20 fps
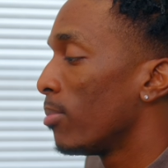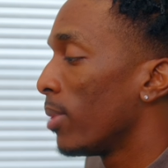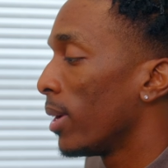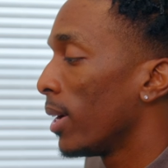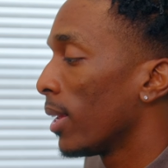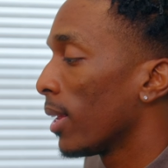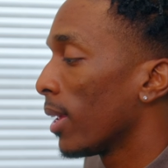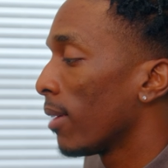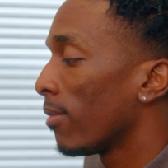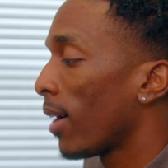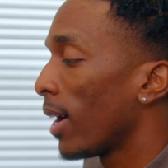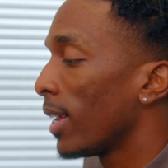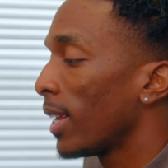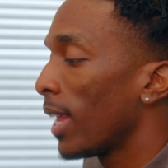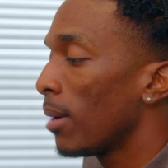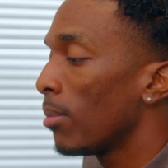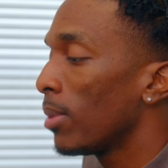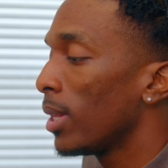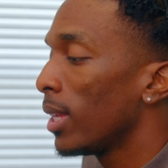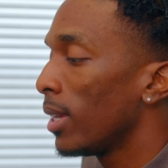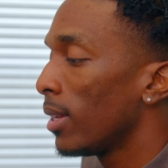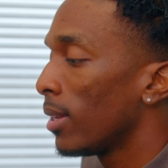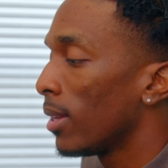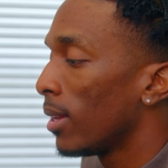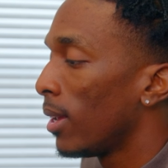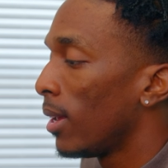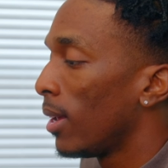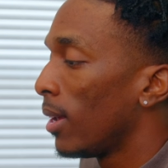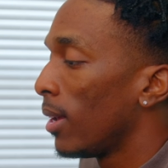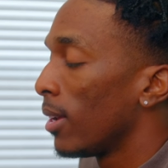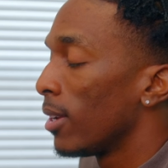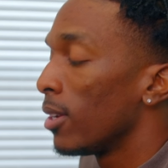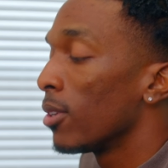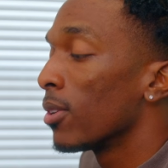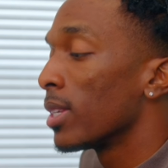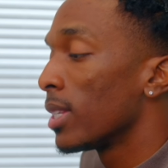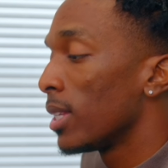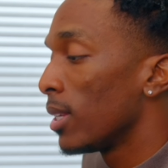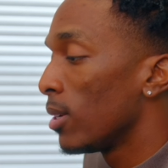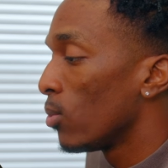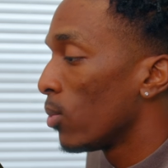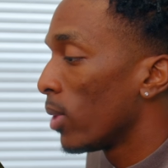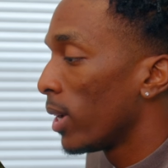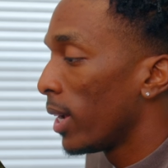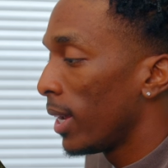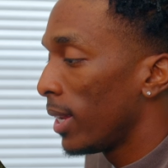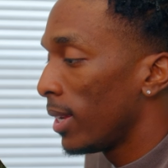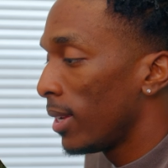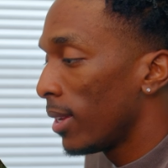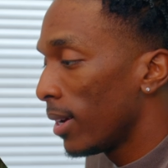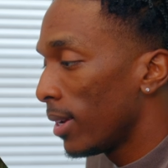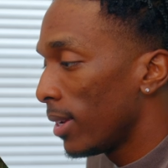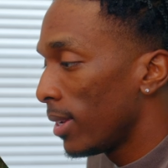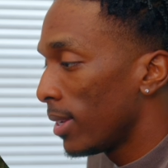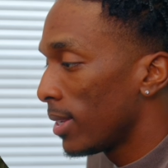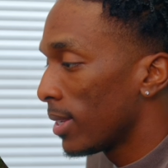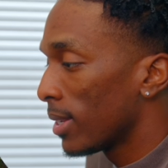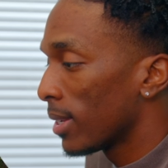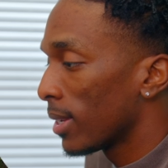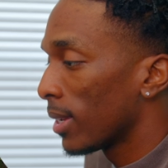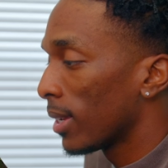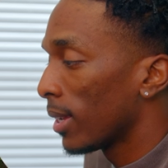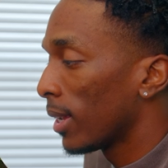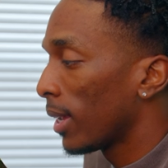but if I enable it, you can see what it does.